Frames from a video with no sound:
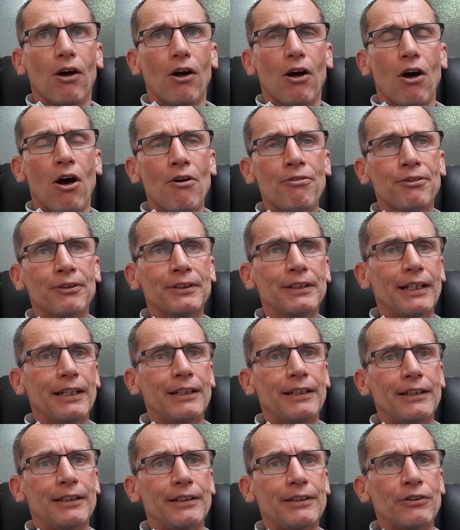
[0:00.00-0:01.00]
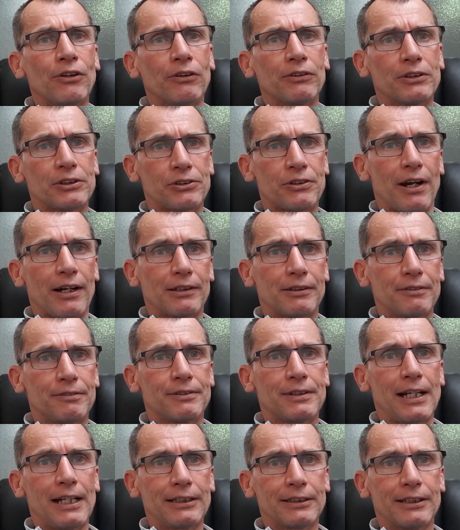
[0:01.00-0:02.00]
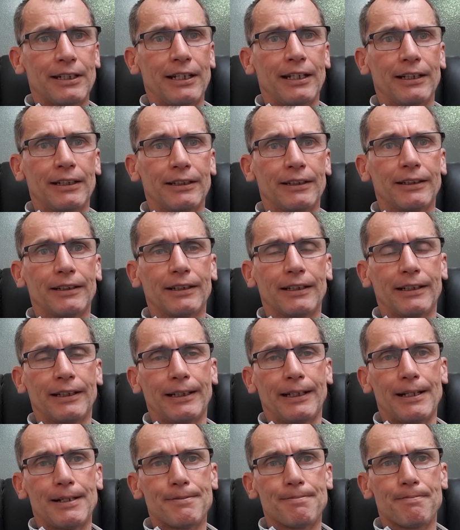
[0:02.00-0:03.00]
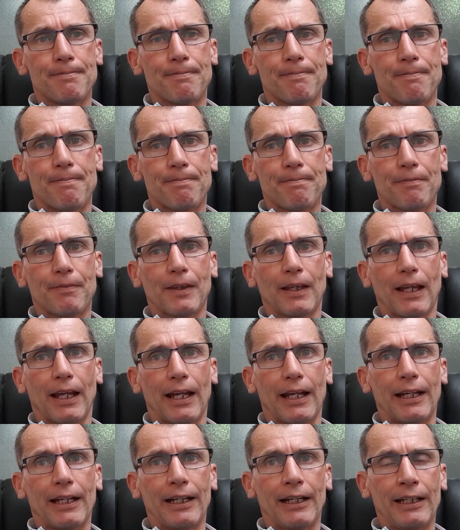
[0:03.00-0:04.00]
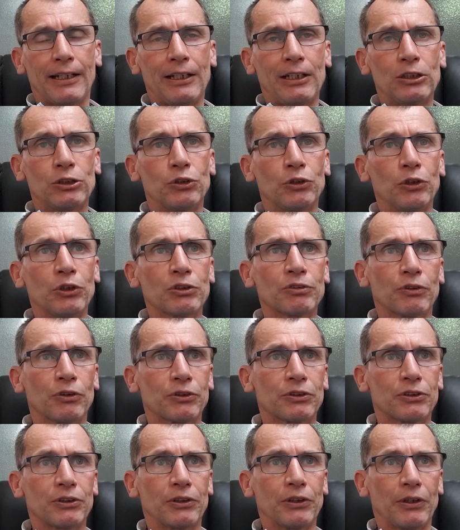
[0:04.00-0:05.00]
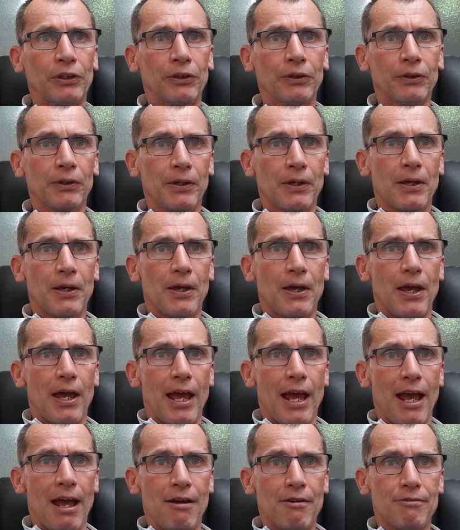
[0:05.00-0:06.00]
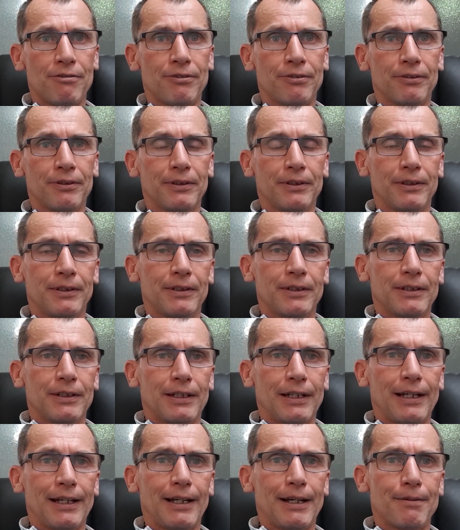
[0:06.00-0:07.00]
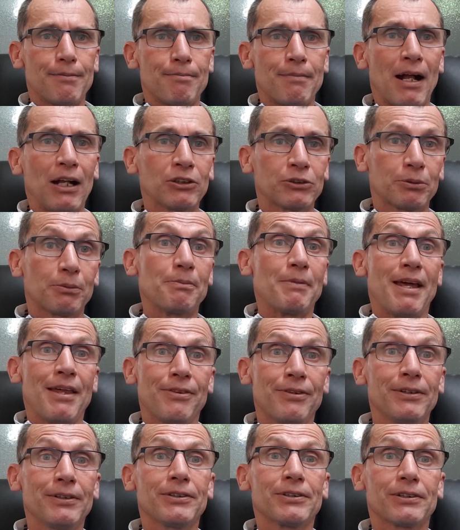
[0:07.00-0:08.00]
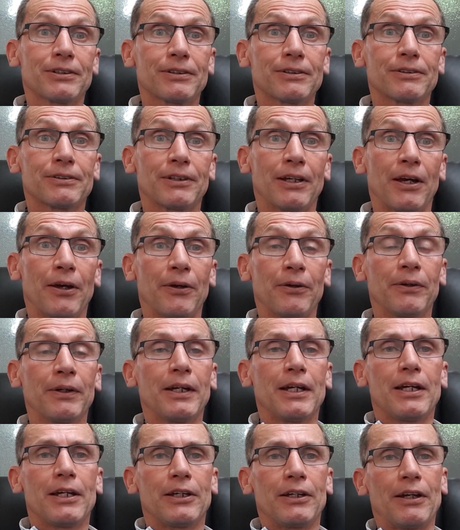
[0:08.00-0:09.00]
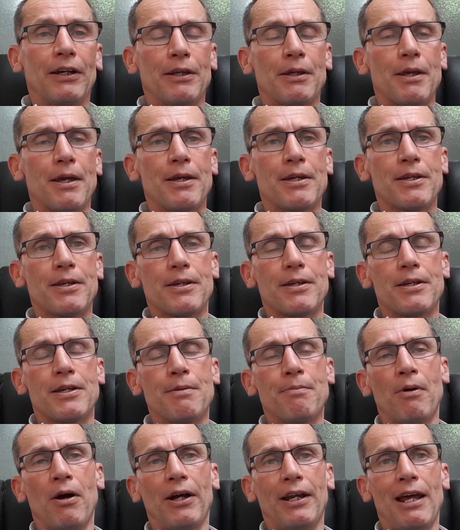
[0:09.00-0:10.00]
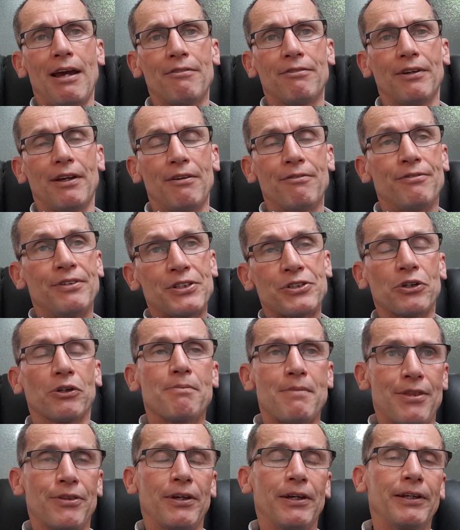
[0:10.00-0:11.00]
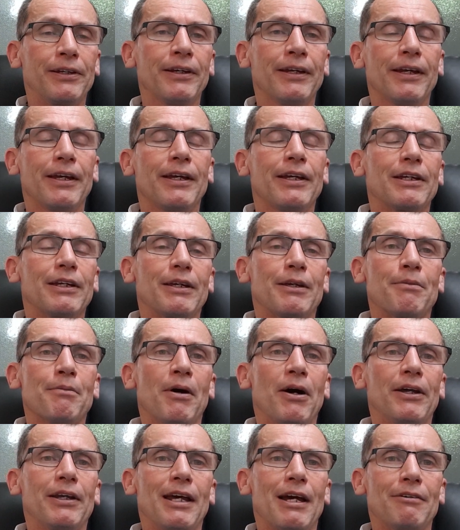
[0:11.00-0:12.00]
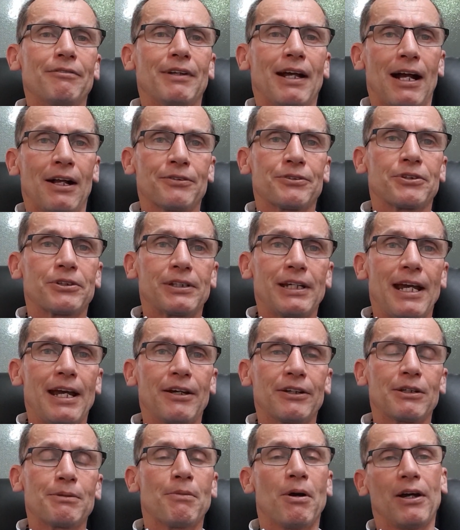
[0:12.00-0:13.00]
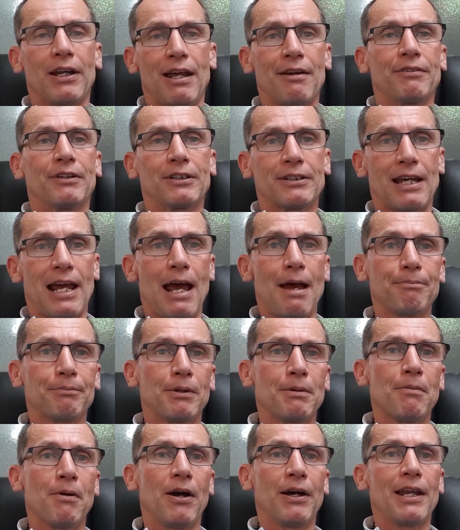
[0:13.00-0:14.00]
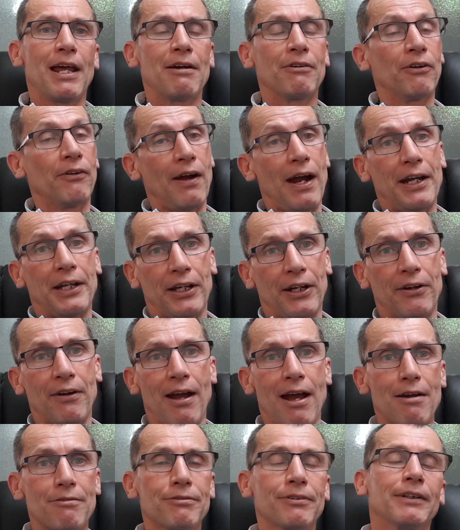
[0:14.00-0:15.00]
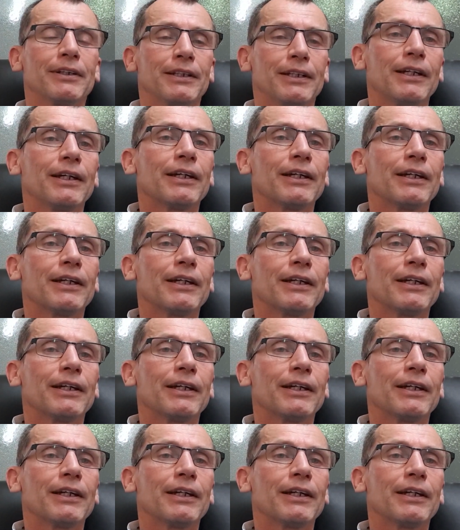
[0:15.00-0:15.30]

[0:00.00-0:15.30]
often in non-destructive testing, it is useful to have multiple methods. So you might have a visual method, you might have the ultrasound, you might have a tap, you might have a radiograph,